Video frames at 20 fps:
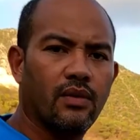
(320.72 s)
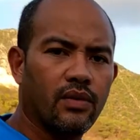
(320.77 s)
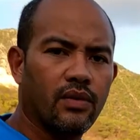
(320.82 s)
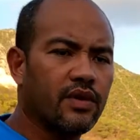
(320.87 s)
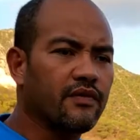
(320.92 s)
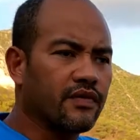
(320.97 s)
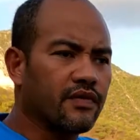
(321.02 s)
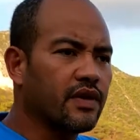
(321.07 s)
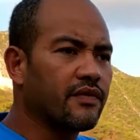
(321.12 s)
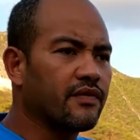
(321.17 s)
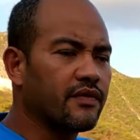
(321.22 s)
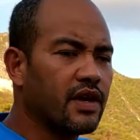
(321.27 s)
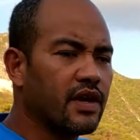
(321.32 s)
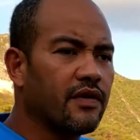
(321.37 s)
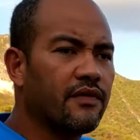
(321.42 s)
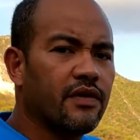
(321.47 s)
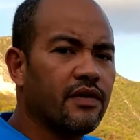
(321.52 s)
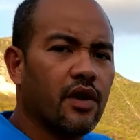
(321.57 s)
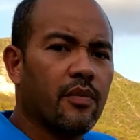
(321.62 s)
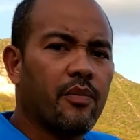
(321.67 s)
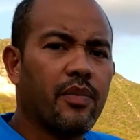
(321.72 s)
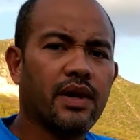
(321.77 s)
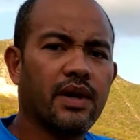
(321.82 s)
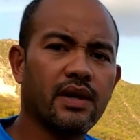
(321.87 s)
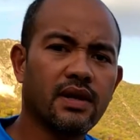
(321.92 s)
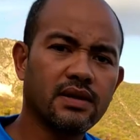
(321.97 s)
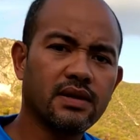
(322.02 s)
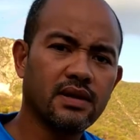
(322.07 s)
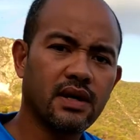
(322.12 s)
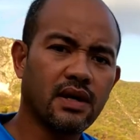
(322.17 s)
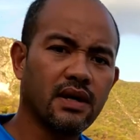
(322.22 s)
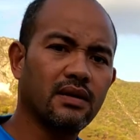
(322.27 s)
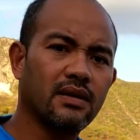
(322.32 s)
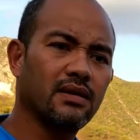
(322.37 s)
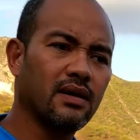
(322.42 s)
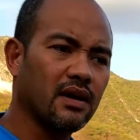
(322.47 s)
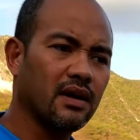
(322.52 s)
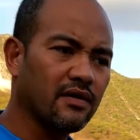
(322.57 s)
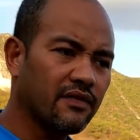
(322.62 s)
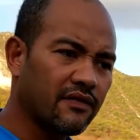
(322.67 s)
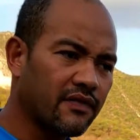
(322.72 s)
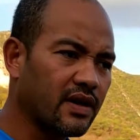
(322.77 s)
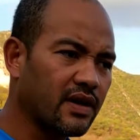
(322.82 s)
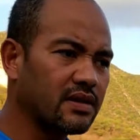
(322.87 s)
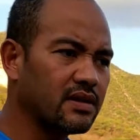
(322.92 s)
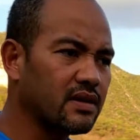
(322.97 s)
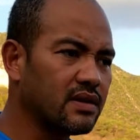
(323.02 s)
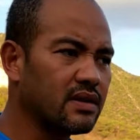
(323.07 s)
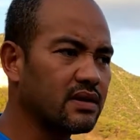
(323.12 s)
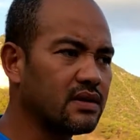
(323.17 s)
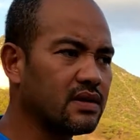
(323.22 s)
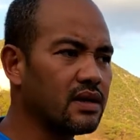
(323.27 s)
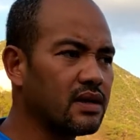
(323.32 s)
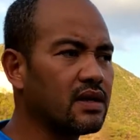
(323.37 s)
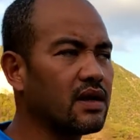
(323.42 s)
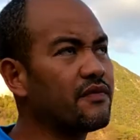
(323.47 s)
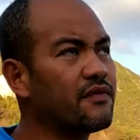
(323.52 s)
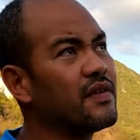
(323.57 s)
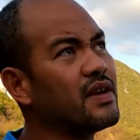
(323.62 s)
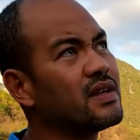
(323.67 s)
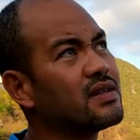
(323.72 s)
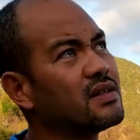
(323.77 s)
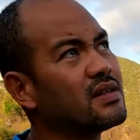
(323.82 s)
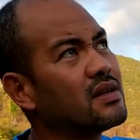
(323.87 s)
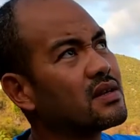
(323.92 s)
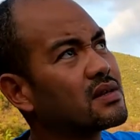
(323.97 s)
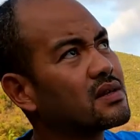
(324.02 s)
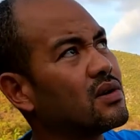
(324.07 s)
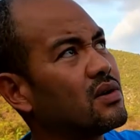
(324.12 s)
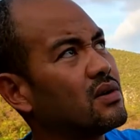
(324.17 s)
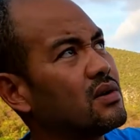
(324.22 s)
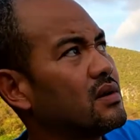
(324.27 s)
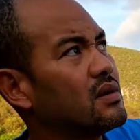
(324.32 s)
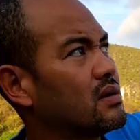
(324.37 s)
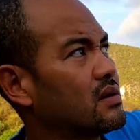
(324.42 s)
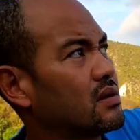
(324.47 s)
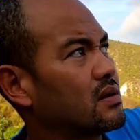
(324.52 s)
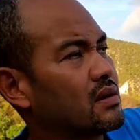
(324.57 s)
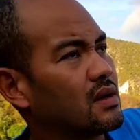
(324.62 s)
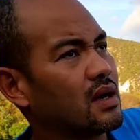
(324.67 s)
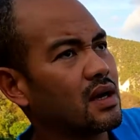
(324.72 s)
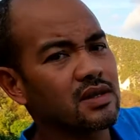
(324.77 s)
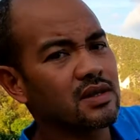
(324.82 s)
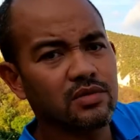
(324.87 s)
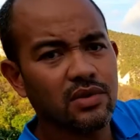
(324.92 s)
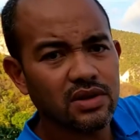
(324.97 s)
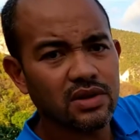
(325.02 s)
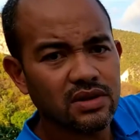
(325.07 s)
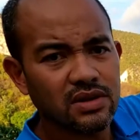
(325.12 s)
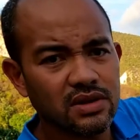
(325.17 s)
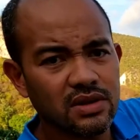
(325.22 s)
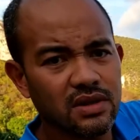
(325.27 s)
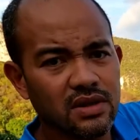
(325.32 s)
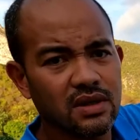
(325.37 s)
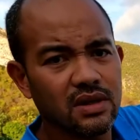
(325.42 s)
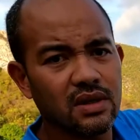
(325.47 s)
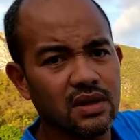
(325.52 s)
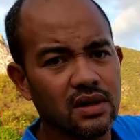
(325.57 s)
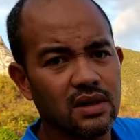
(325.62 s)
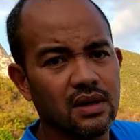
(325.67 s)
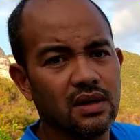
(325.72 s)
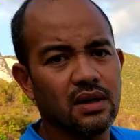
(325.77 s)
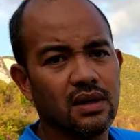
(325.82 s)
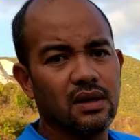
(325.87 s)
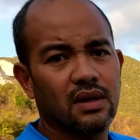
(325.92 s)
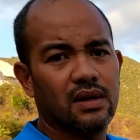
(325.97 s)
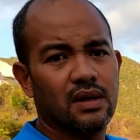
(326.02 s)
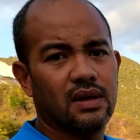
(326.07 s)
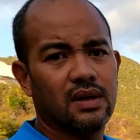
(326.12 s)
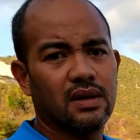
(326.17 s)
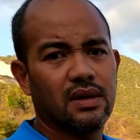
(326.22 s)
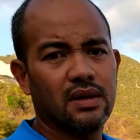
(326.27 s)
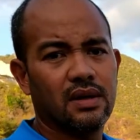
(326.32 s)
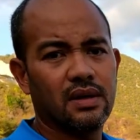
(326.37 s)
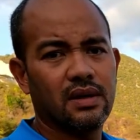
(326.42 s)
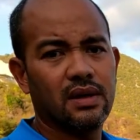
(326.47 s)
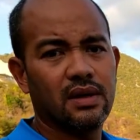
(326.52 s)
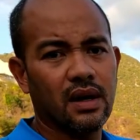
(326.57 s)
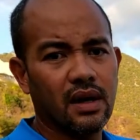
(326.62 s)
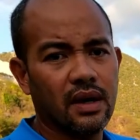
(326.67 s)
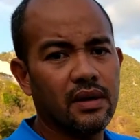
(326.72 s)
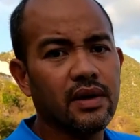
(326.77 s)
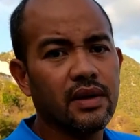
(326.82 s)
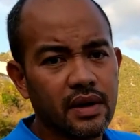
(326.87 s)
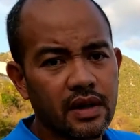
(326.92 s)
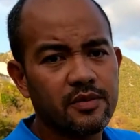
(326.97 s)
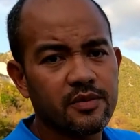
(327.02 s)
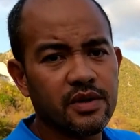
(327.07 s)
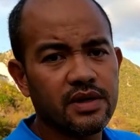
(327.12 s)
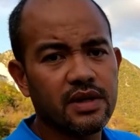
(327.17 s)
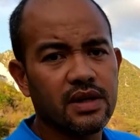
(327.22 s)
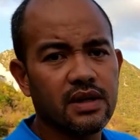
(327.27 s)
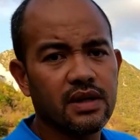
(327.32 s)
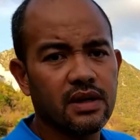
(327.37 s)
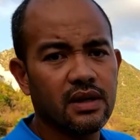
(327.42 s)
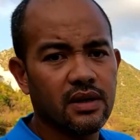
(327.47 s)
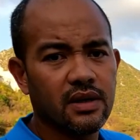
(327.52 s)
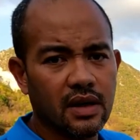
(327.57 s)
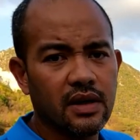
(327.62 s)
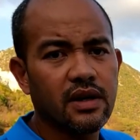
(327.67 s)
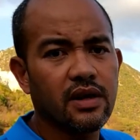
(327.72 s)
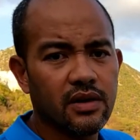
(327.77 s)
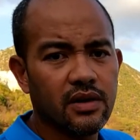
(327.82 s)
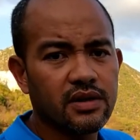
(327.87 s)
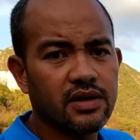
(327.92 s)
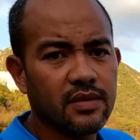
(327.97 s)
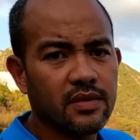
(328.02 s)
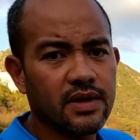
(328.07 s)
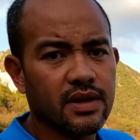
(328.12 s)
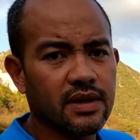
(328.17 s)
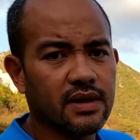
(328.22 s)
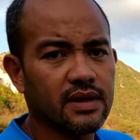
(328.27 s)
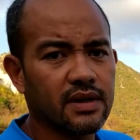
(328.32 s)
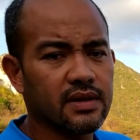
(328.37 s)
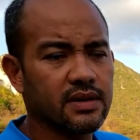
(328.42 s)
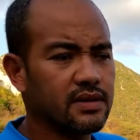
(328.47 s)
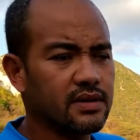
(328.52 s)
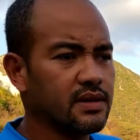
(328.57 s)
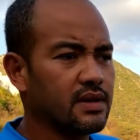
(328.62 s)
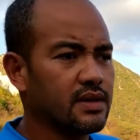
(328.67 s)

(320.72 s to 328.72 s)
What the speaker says: If your panels are flat, they're not facing the sun as much, especially here in Jamaica.